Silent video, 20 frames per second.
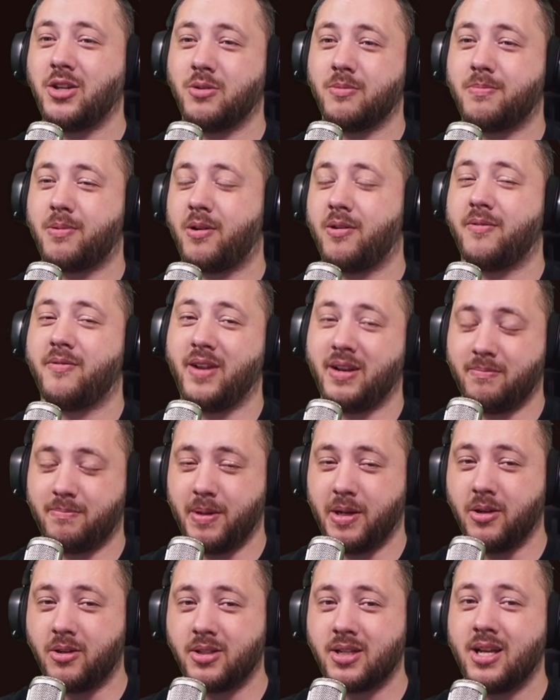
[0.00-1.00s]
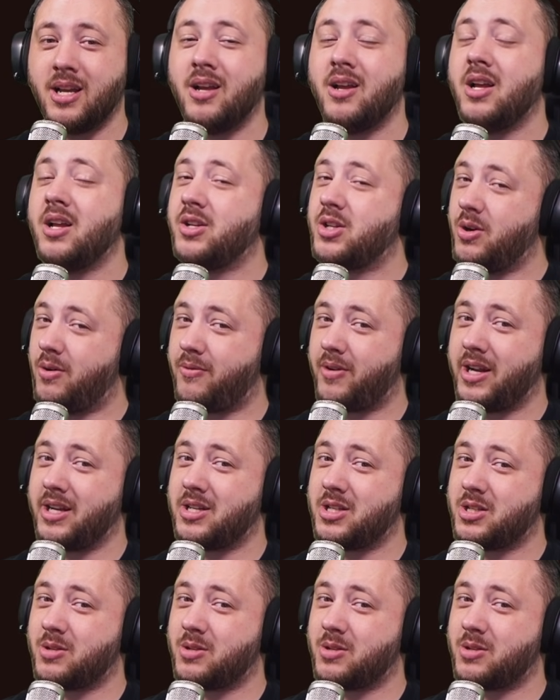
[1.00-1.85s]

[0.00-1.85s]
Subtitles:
your perfect build. Don't forget to